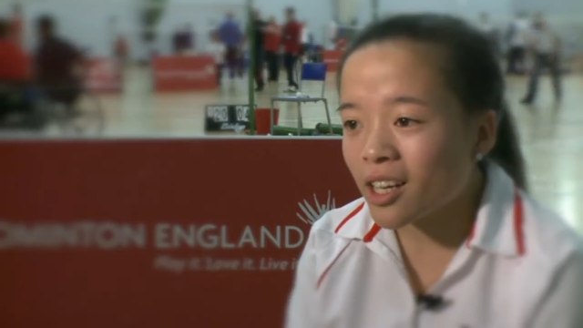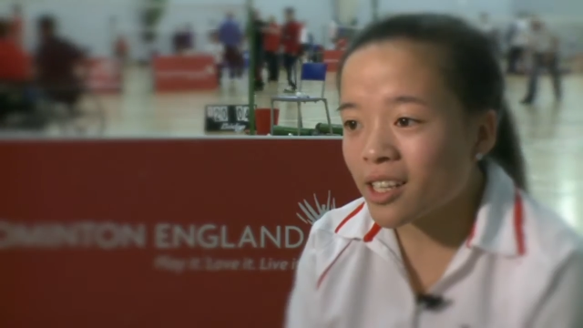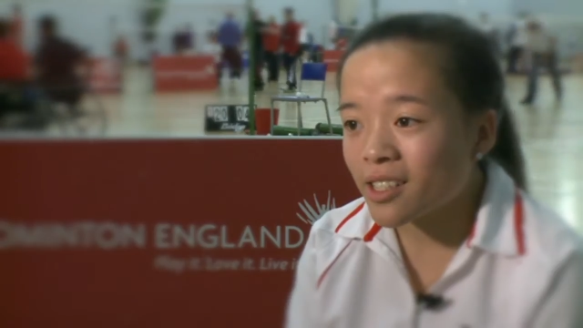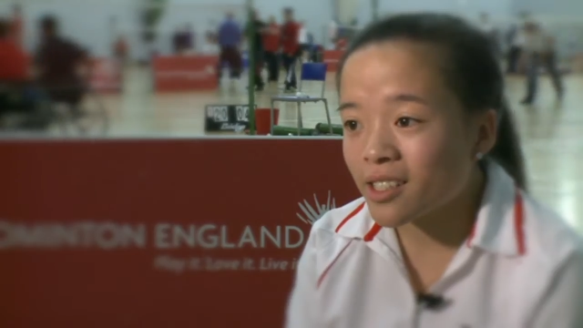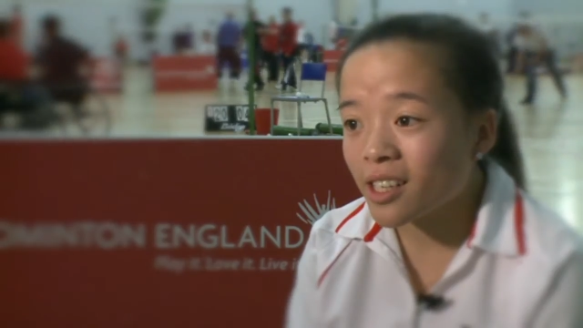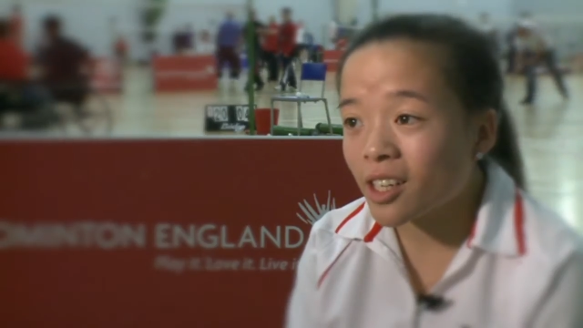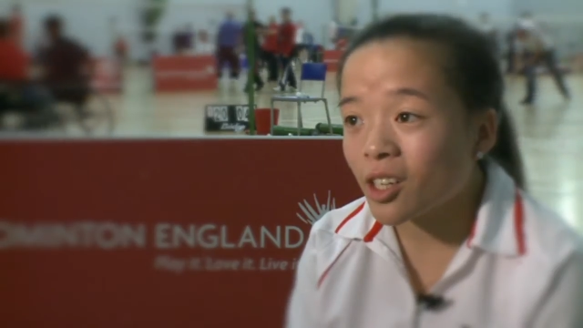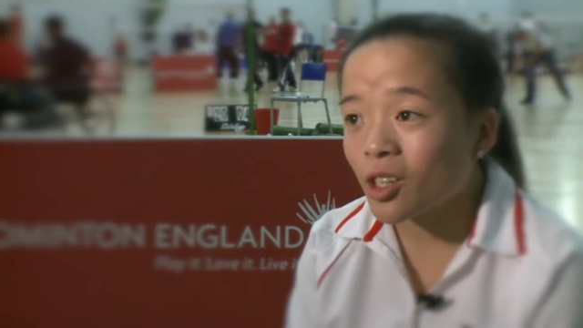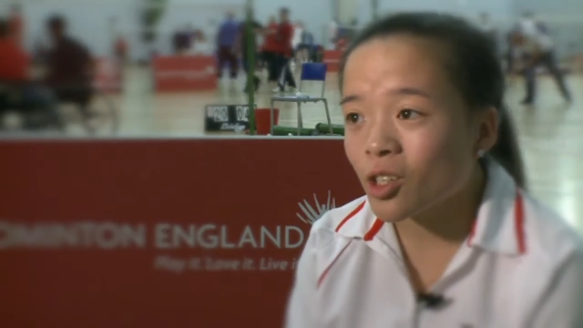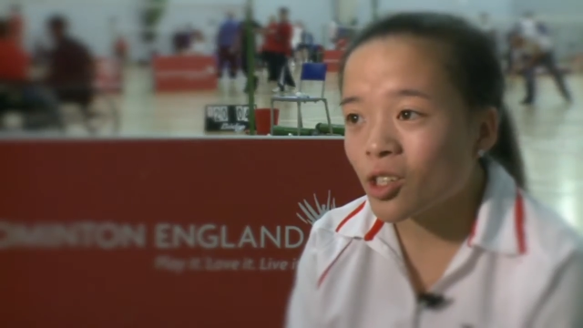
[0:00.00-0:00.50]

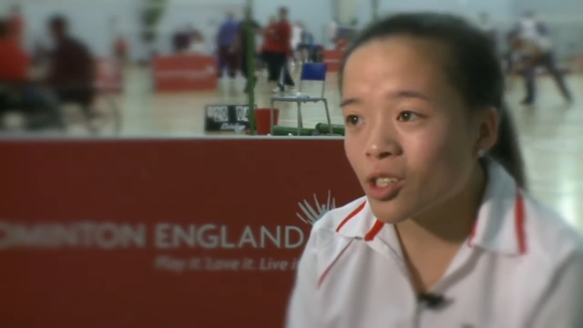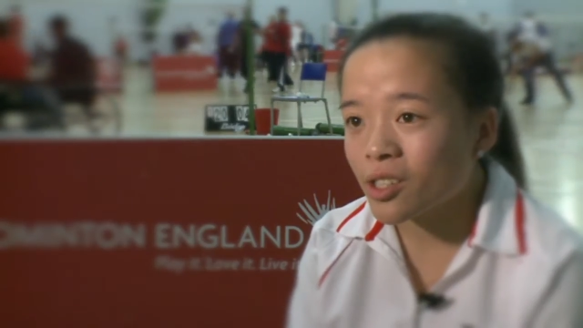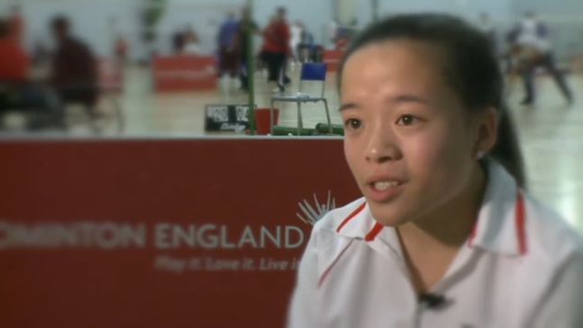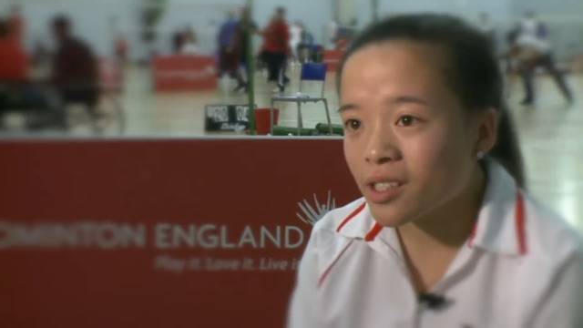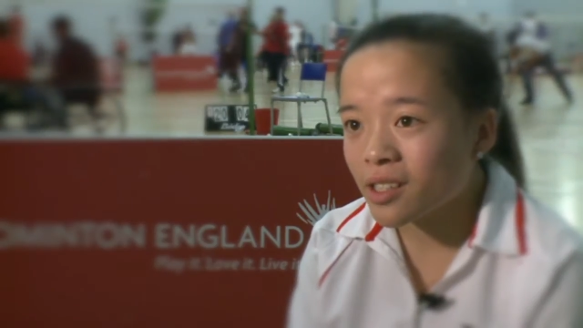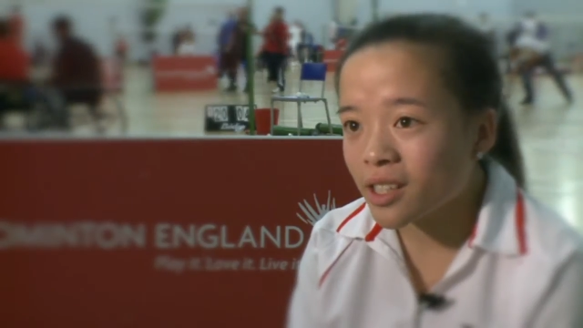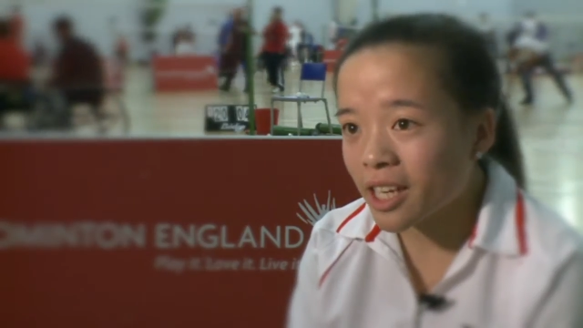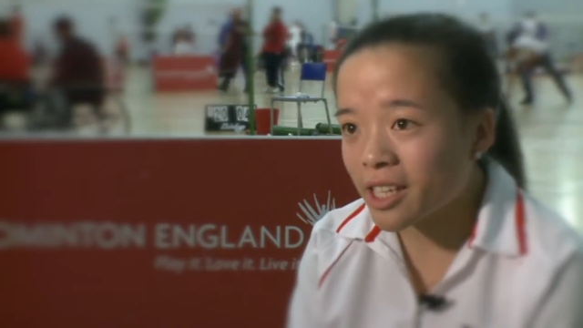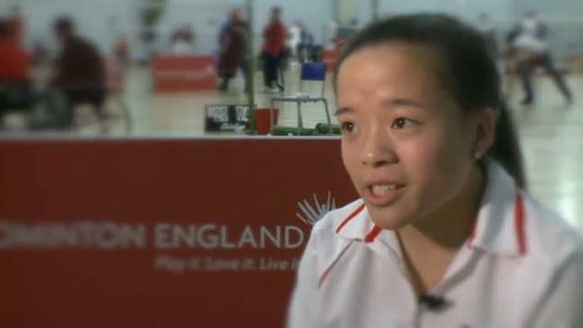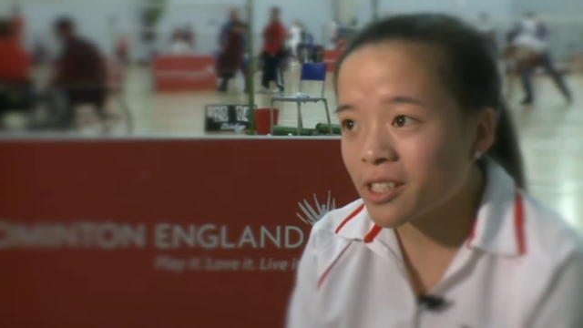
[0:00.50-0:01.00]
singles,
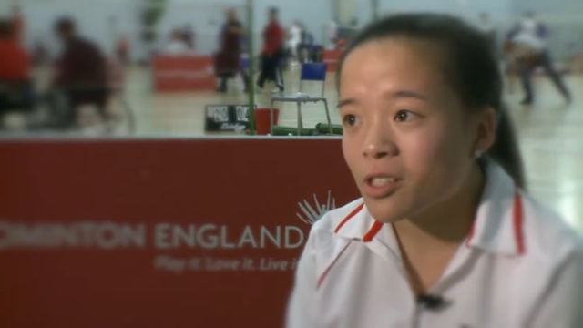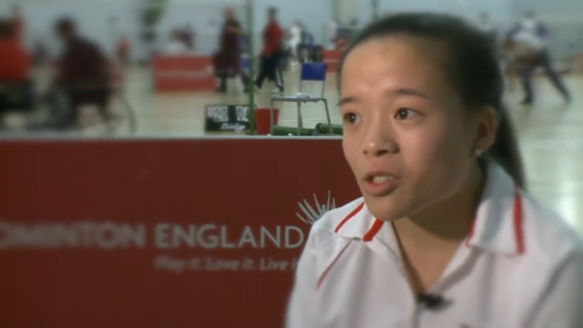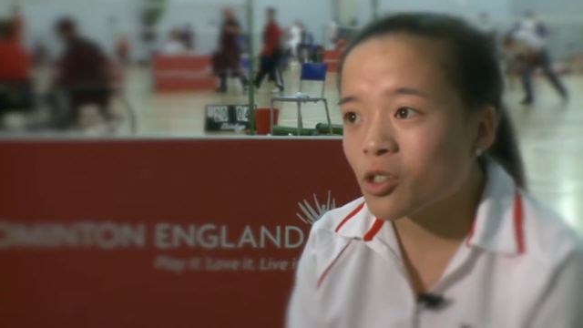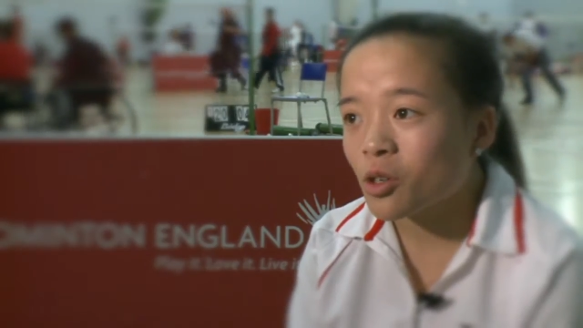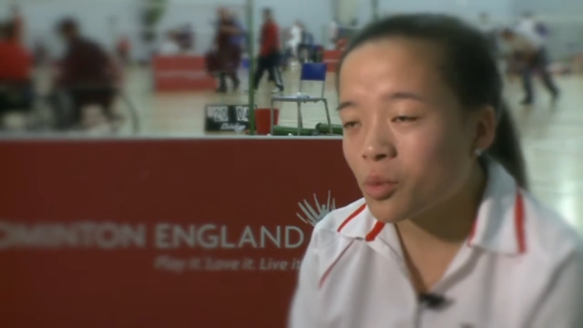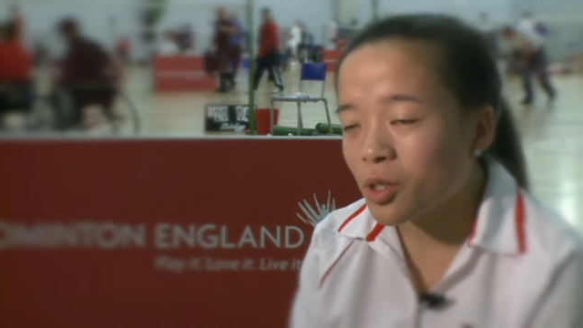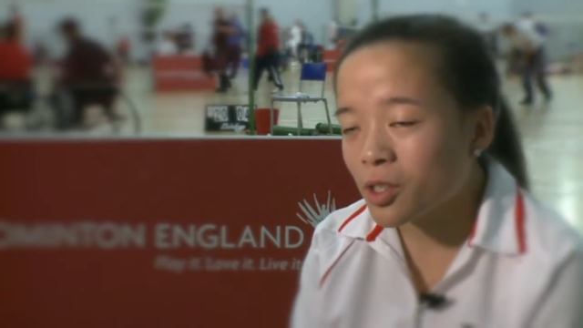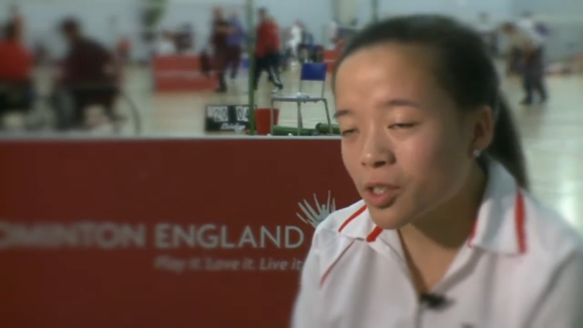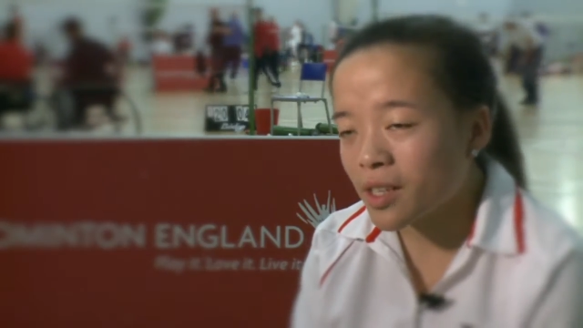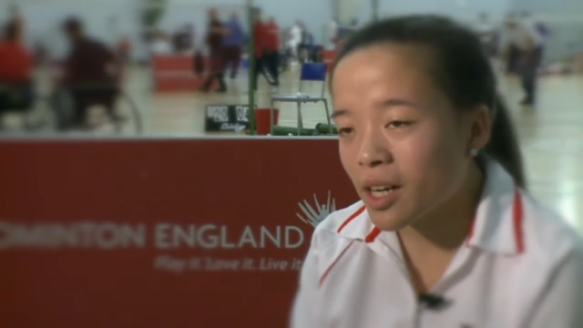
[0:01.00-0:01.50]
ladies
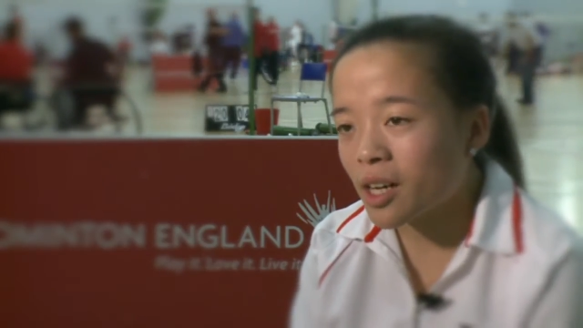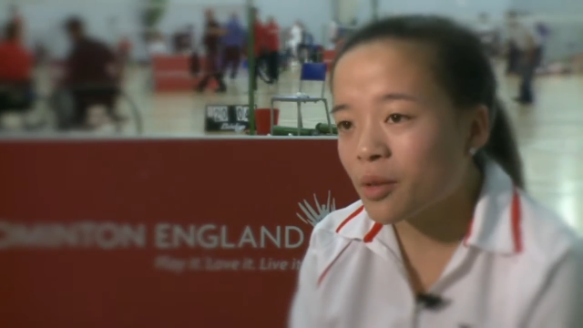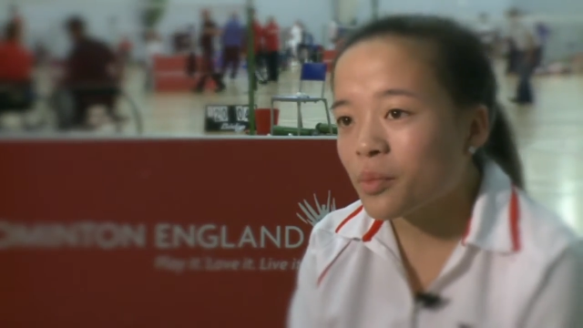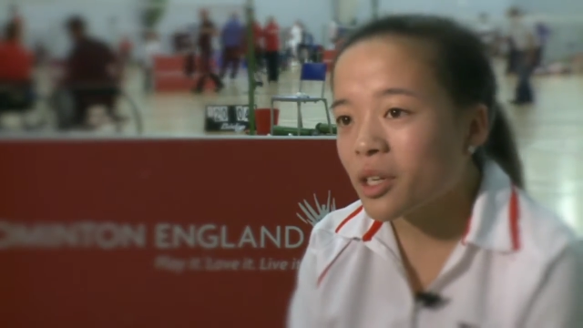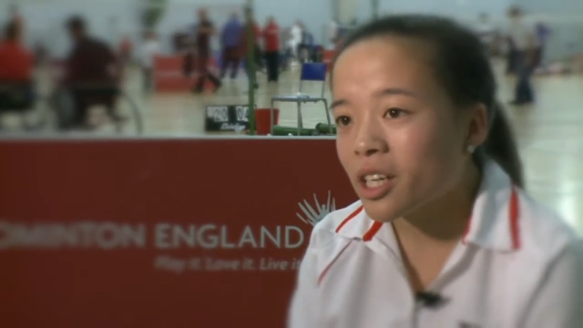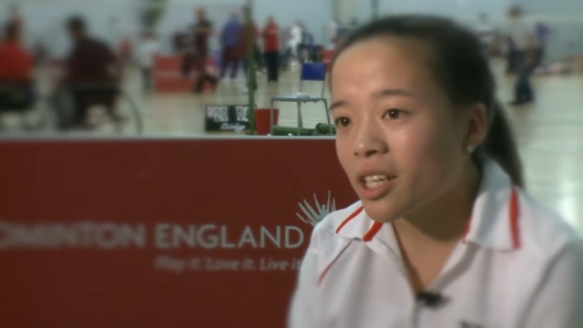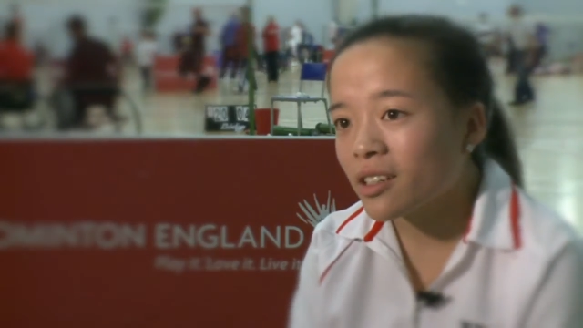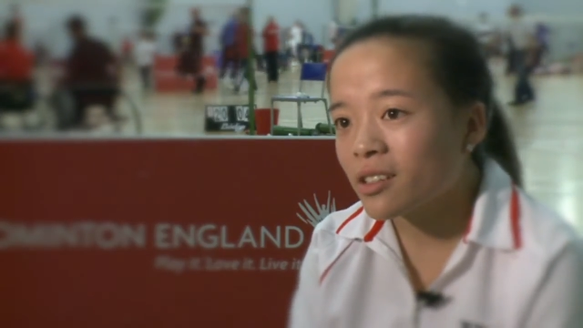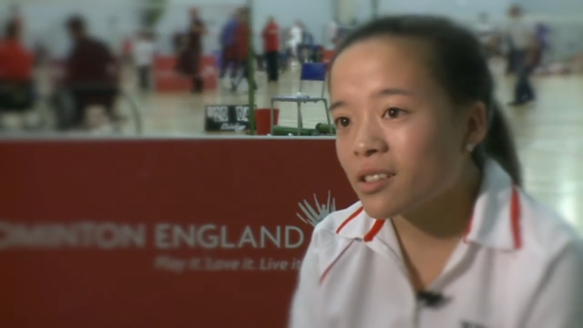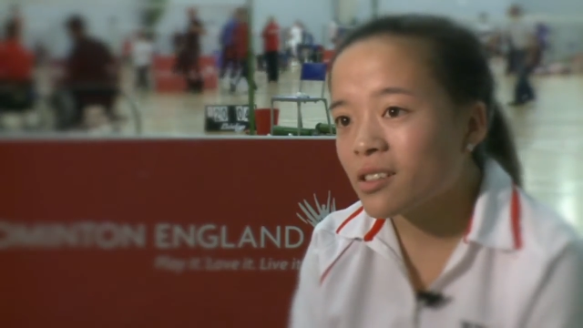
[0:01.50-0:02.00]
doubles and
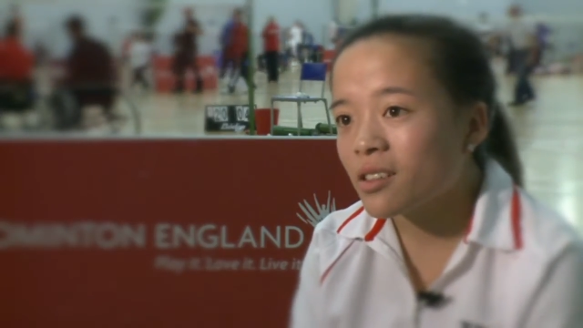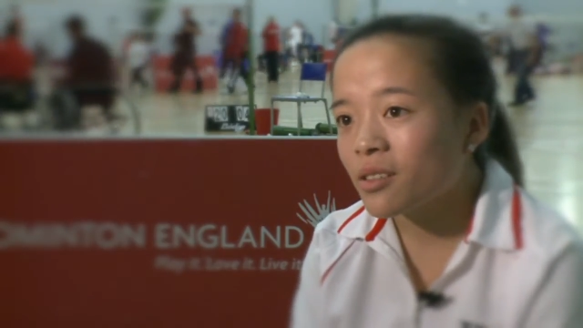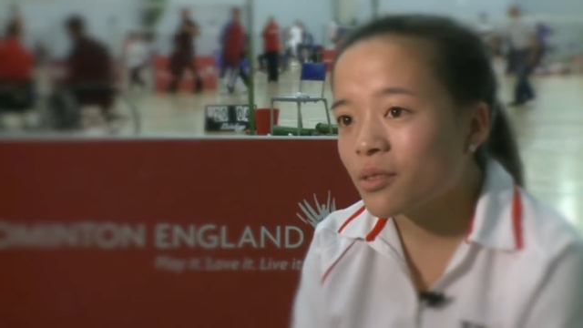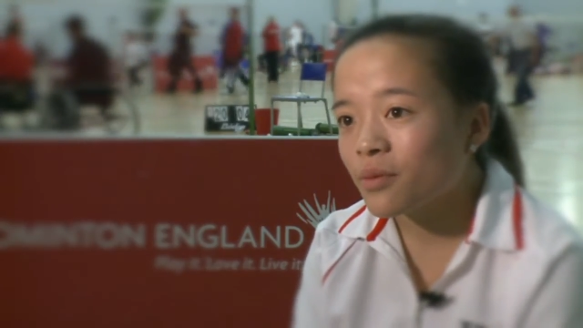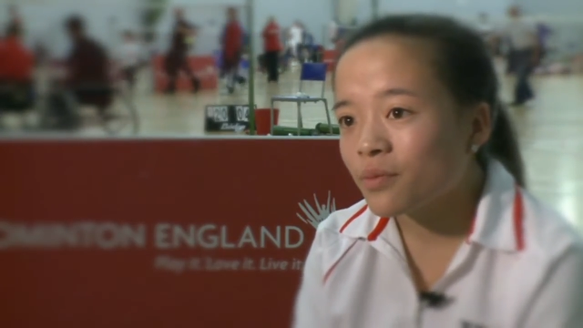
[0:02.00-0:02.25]
mixed.